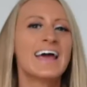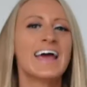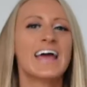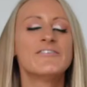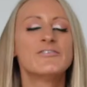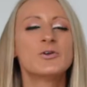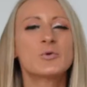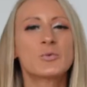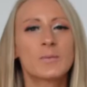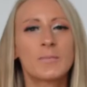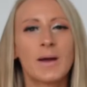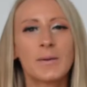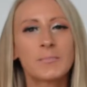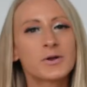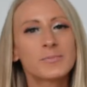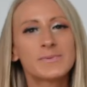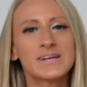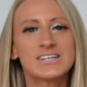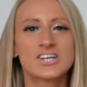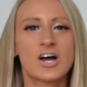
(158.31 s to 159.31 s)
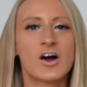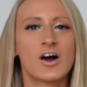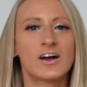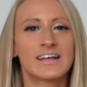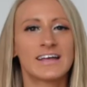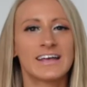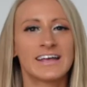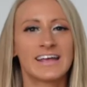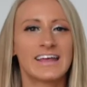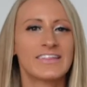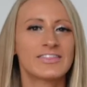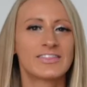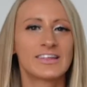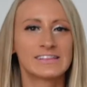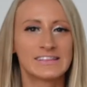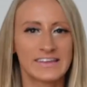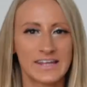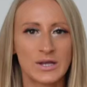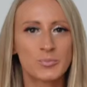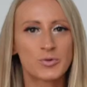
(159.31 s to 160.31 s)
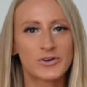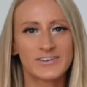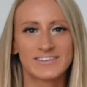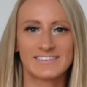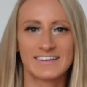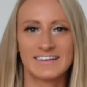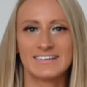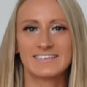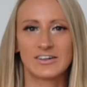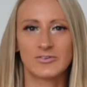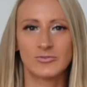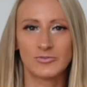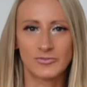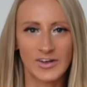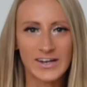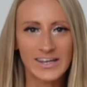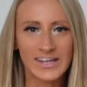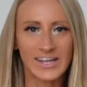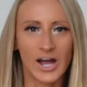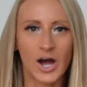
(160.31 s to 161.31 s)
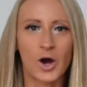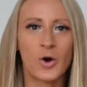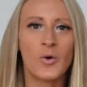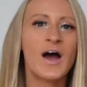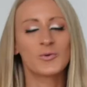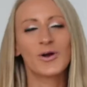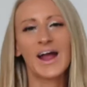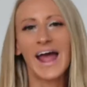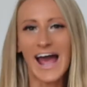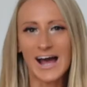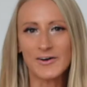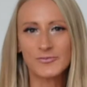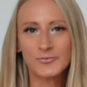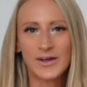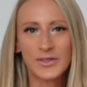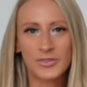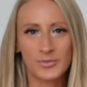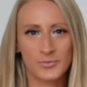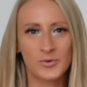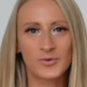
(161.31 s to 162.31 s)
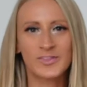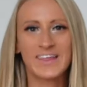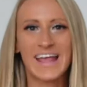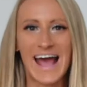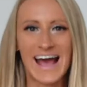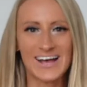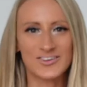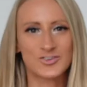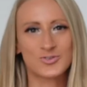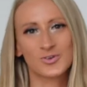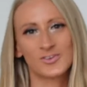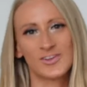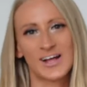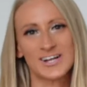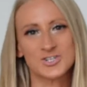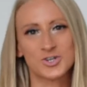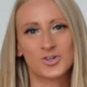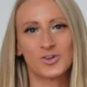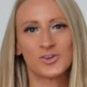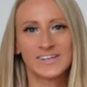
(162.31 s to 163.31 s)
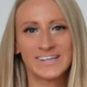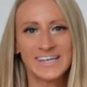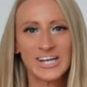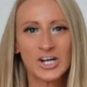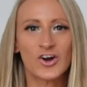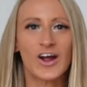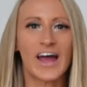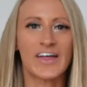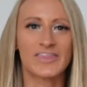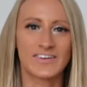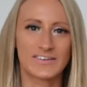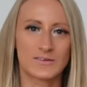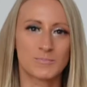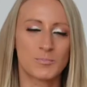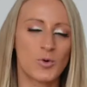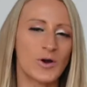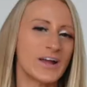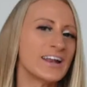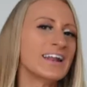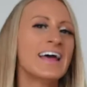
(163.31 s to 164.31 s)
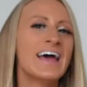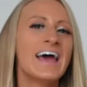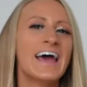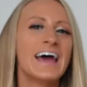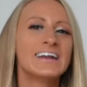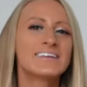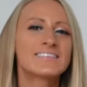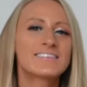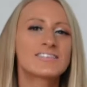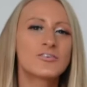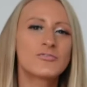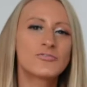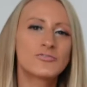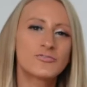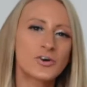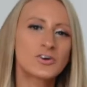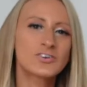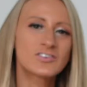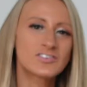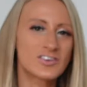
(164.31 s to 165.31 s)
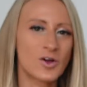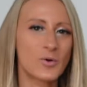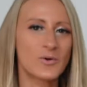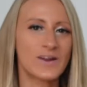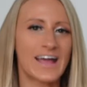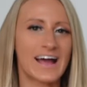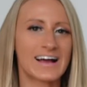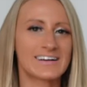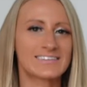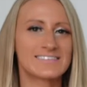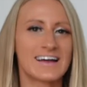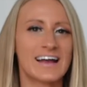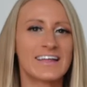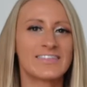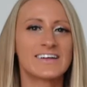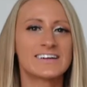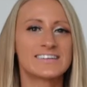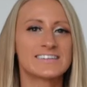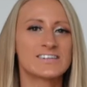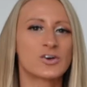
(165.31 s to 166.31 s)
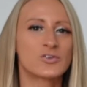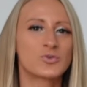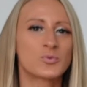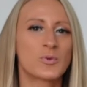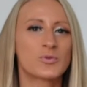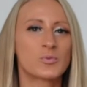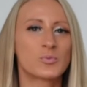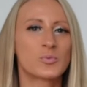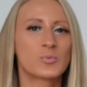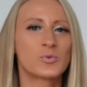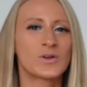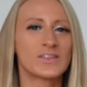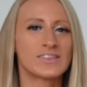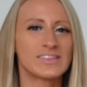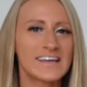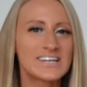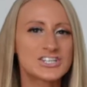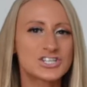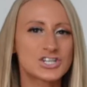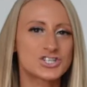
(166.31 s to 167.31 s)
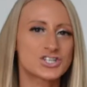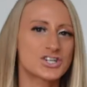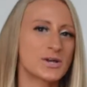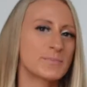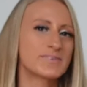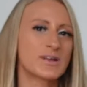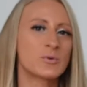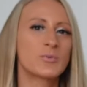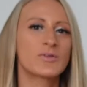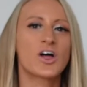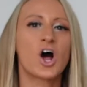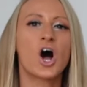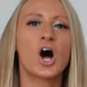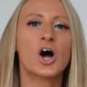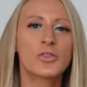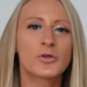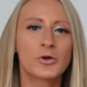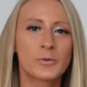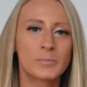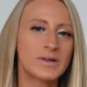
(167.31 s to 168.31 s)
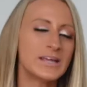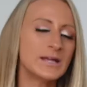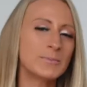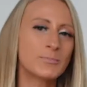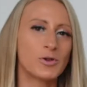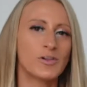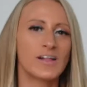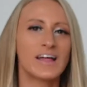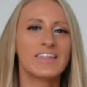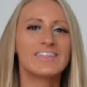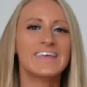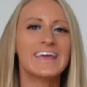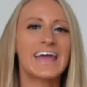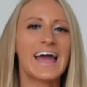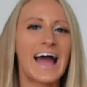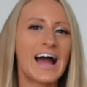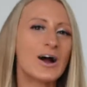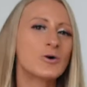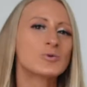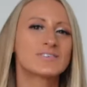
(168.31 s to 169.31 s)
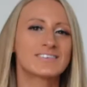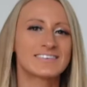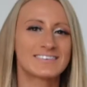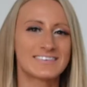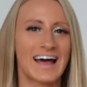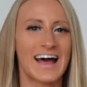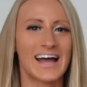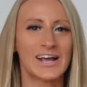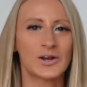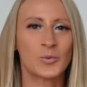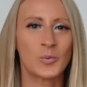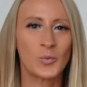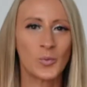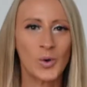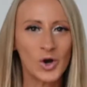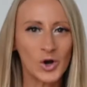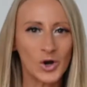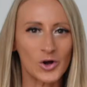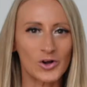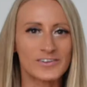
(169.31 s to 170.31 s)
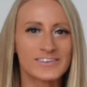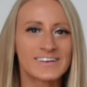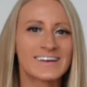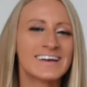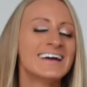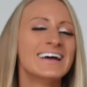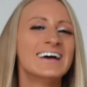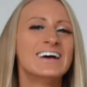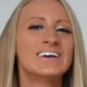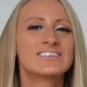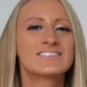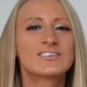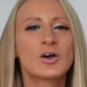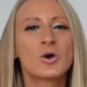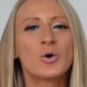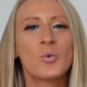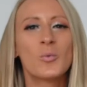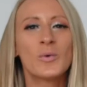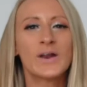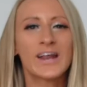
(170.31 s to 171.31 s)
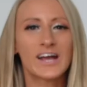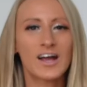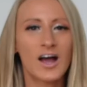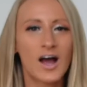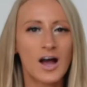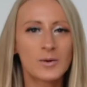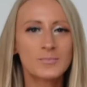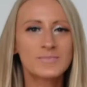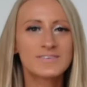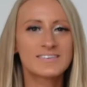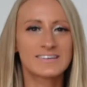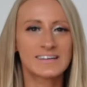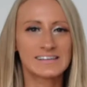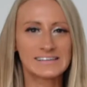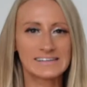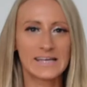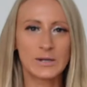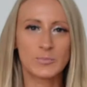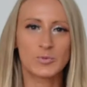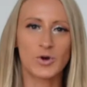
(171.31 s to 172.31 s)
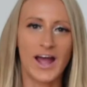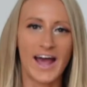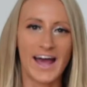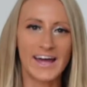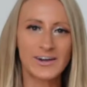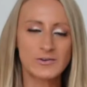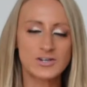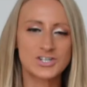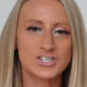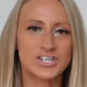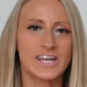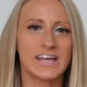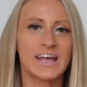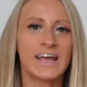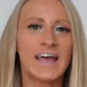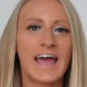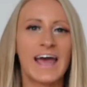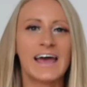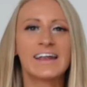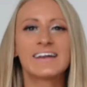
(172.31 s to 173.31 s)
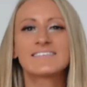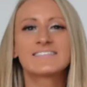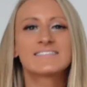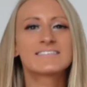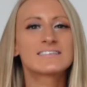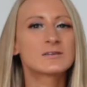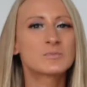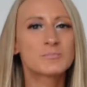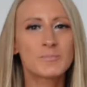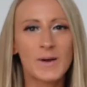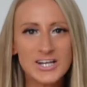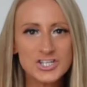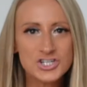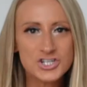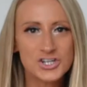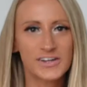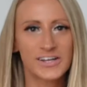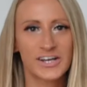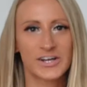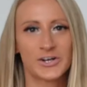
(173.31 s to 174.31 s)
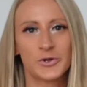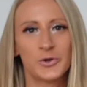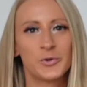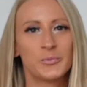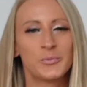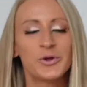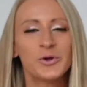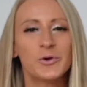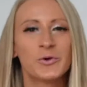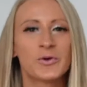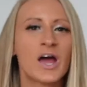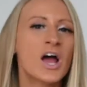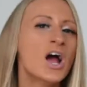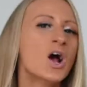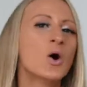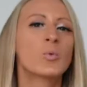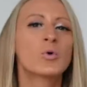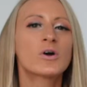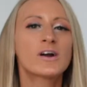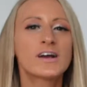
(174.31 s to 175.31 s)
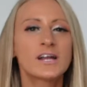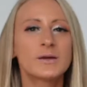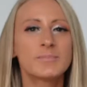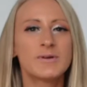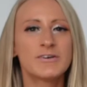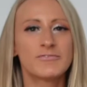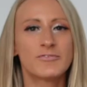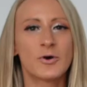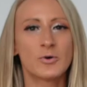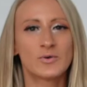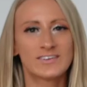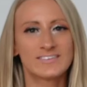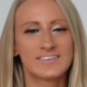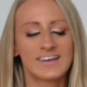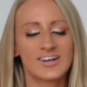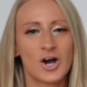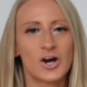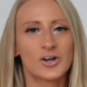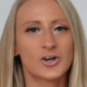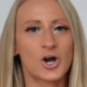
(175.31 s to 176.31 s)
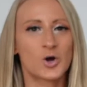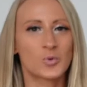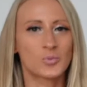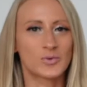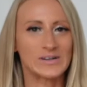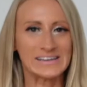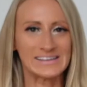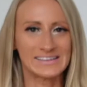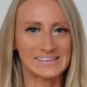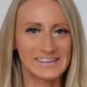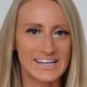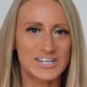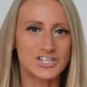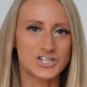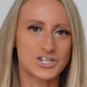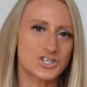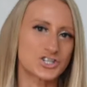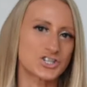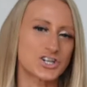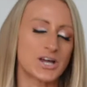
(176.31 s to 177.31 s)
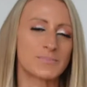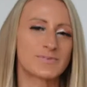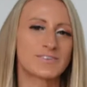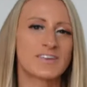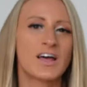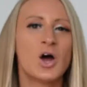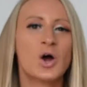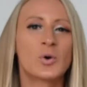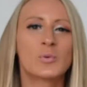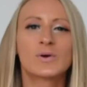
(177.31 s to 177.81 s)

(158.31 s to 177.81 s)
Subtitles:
If you remember me talking in the Libra season video, we're halfway through the astrological year at this point, and it's the first zodiac sign that deals with relationships and with other people in the outside world. So when it comes to Libra energy, and especially a new moon, we're going to be focusing on our relationships.